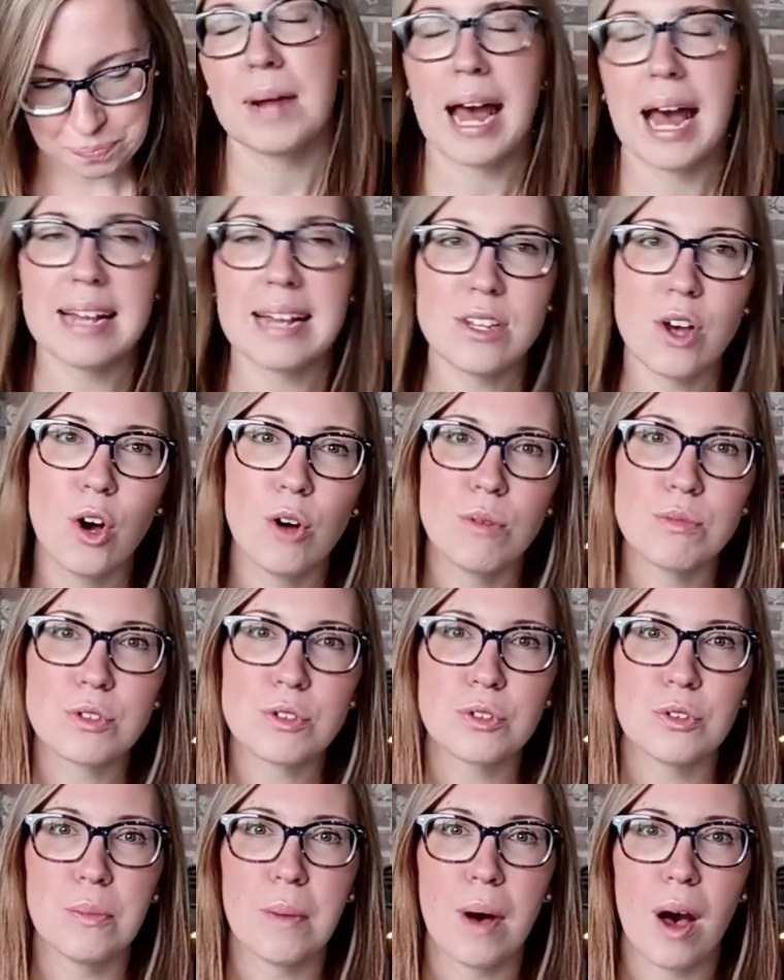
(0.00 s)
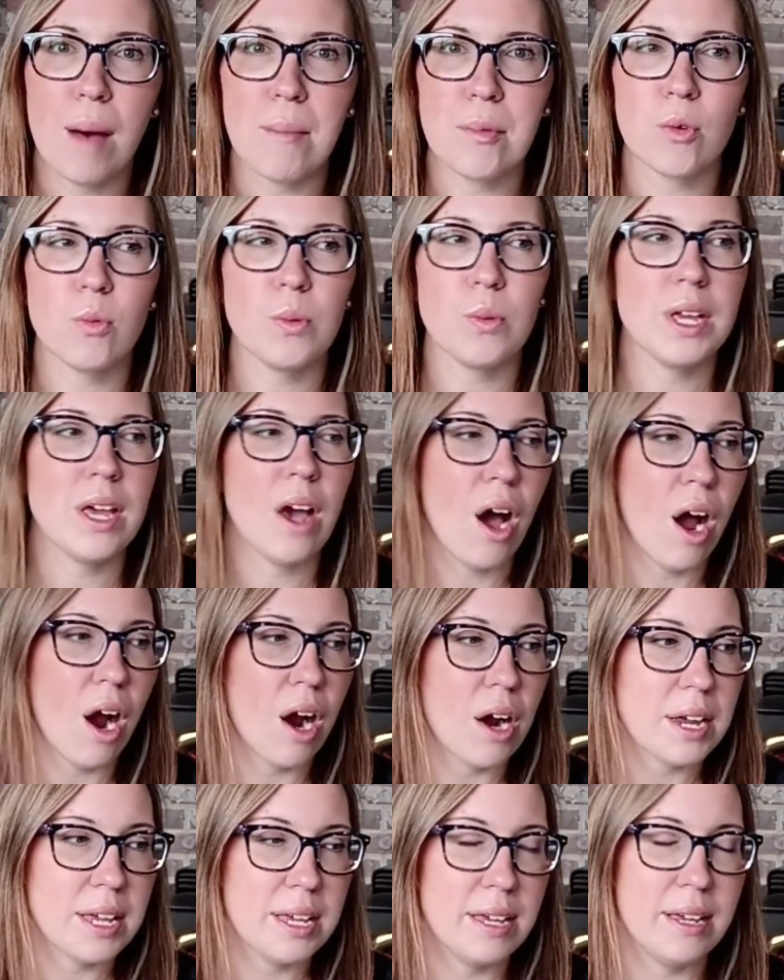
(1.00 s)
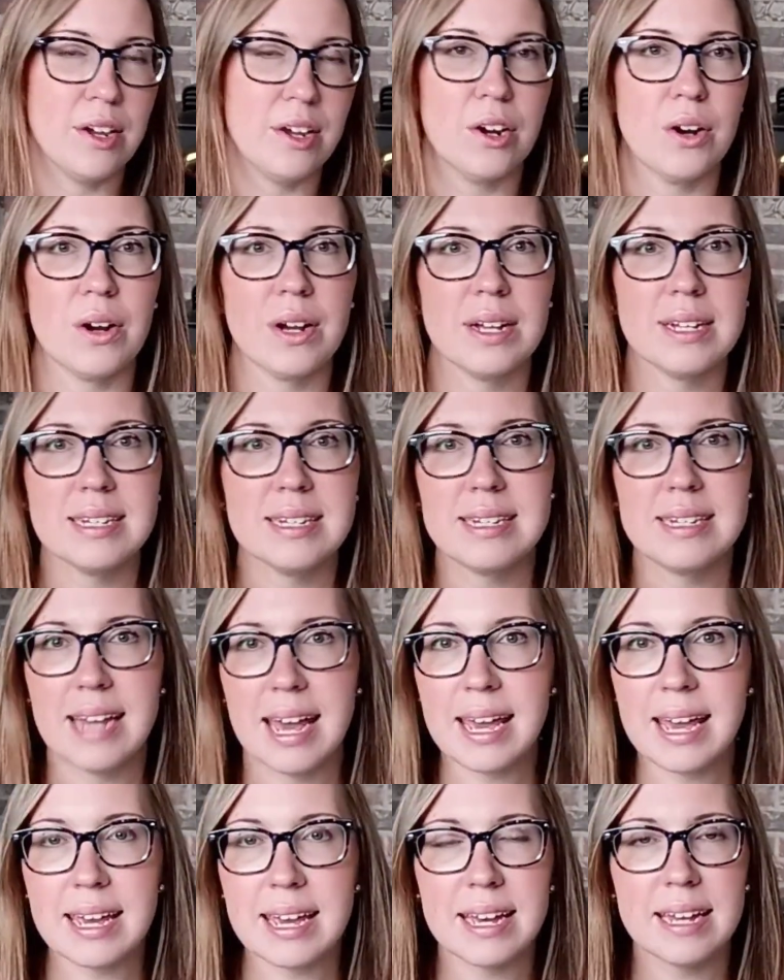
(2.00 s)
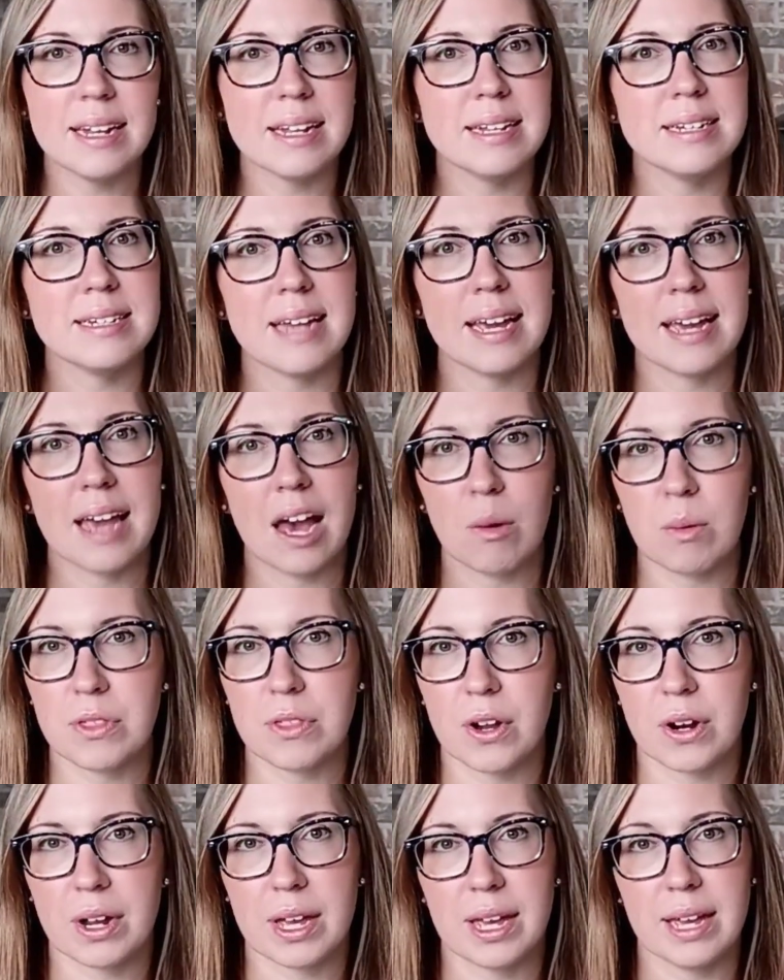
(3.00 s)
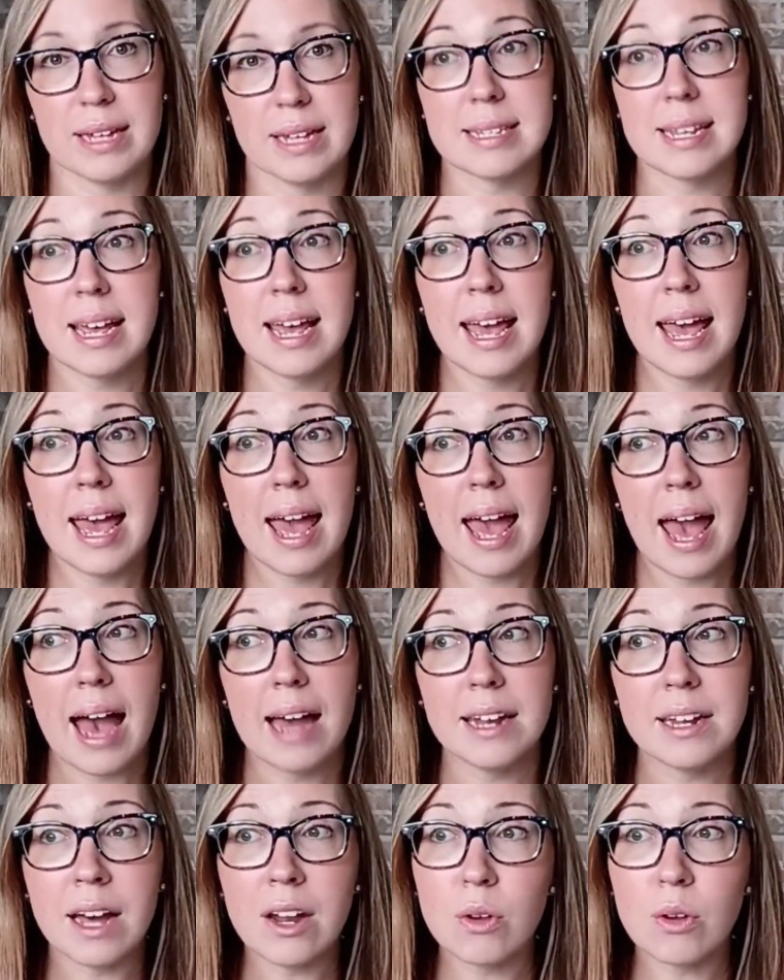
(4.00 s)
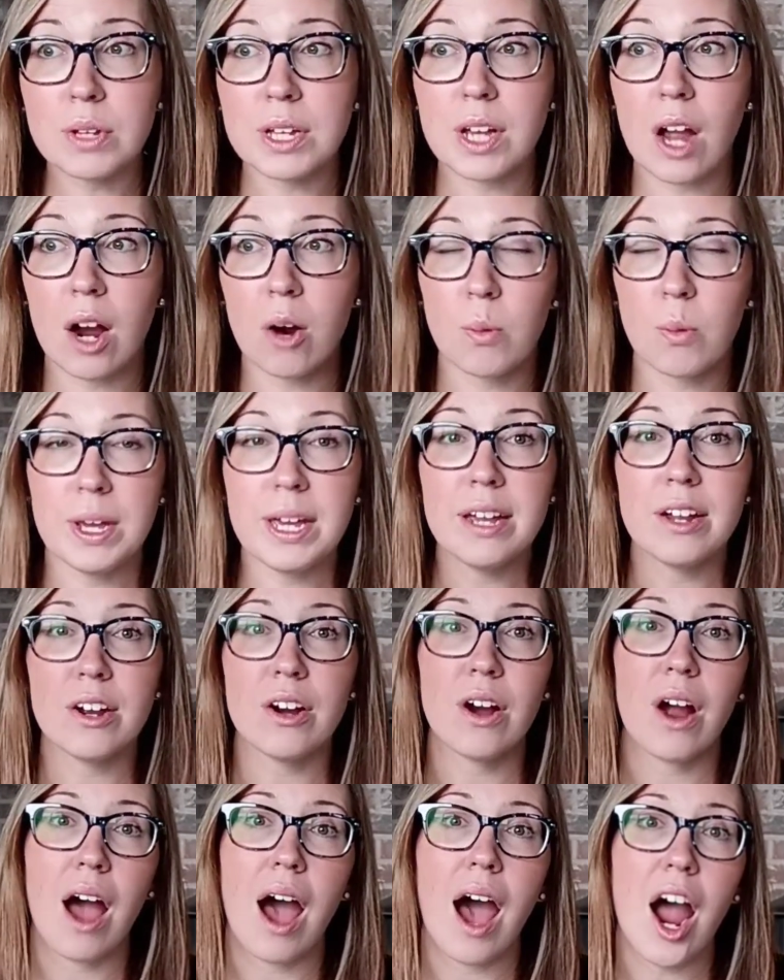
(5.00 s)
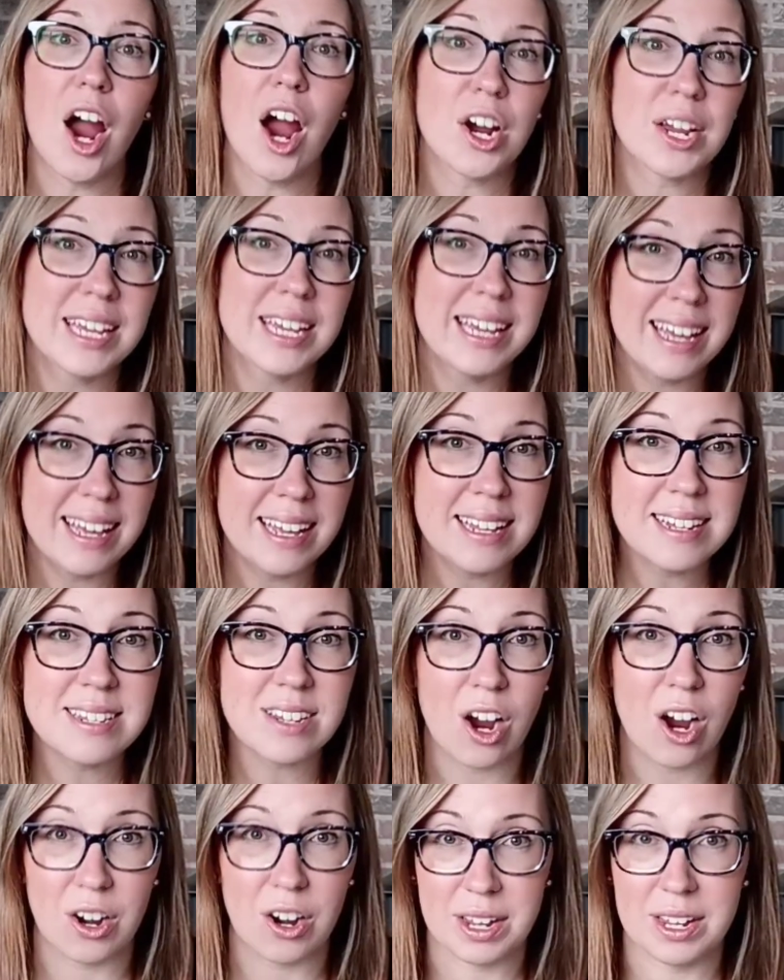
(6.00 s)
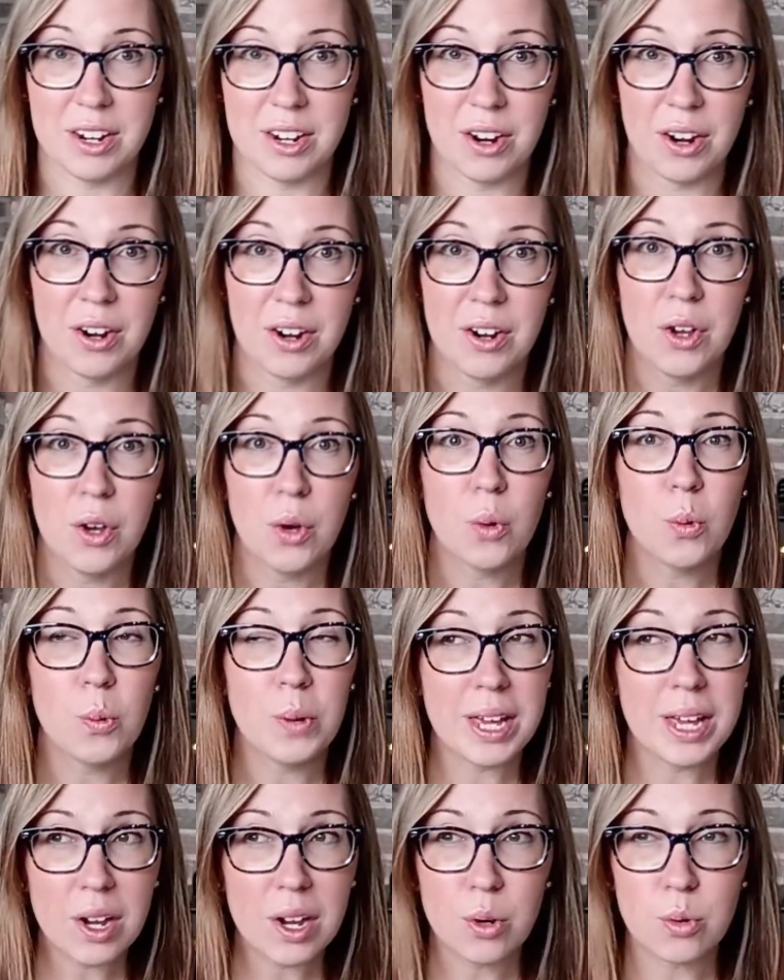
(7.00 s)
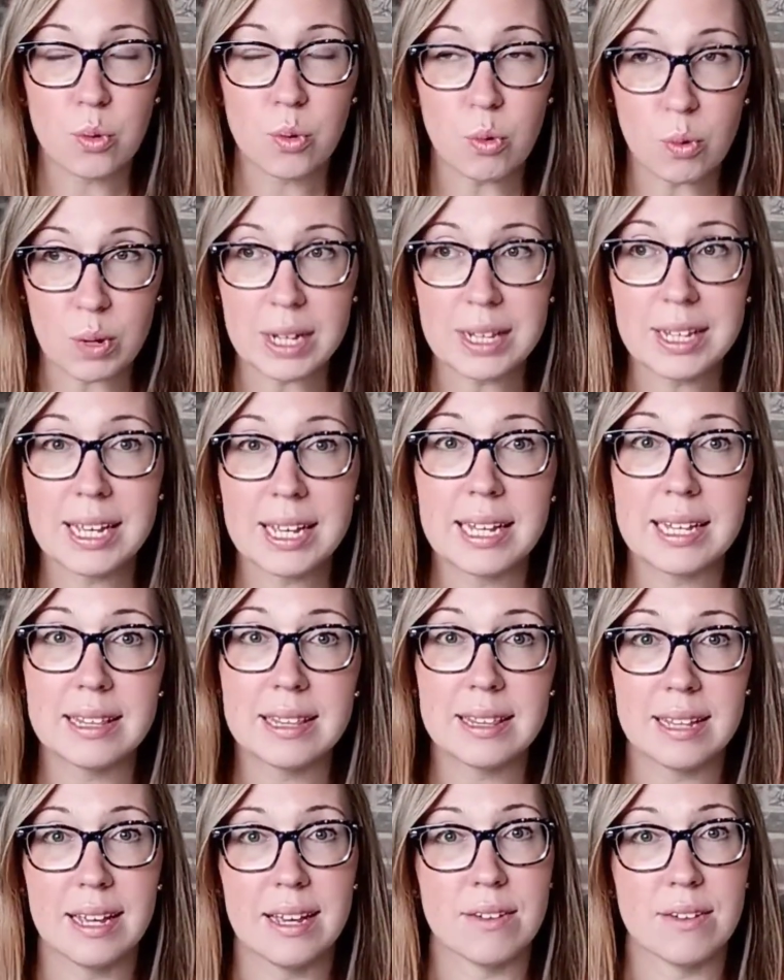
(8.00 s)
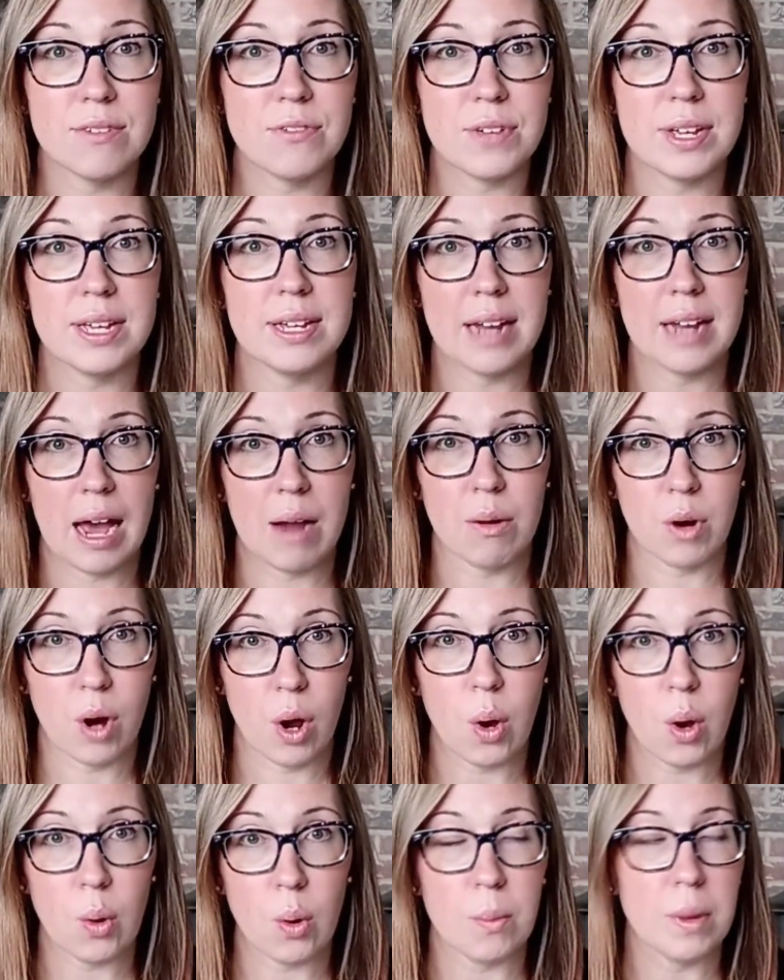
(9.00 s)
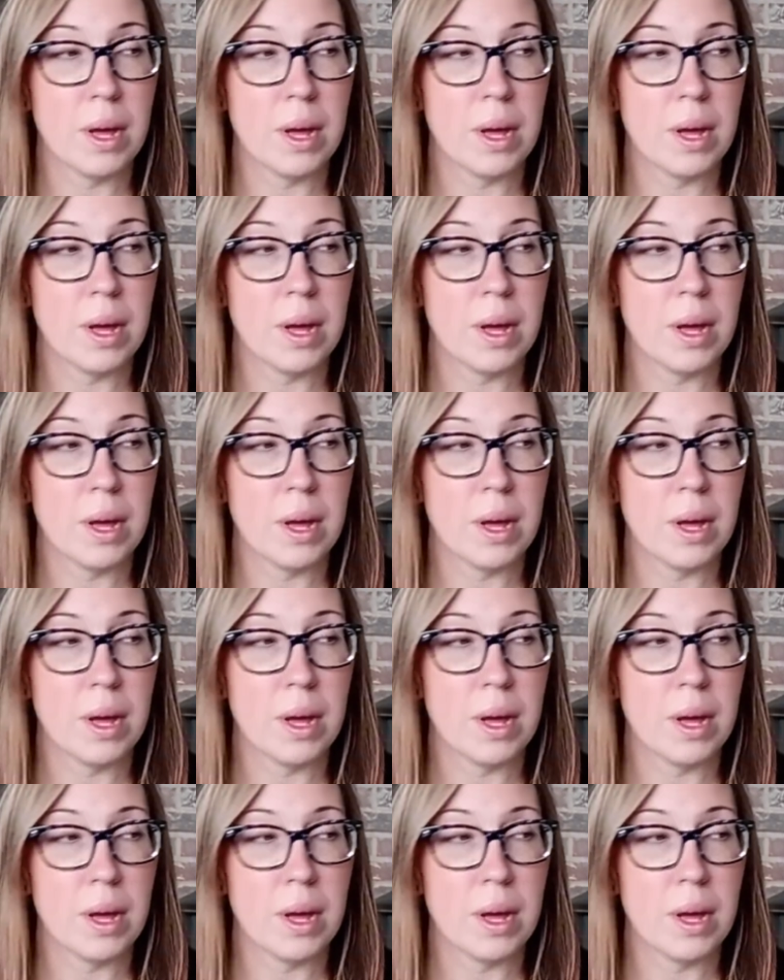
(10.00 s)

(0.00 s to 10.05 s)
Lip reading: As a homeschool mom, we are here day in and day out with our kids. And not only are we here, our kids are here. We really live in our home.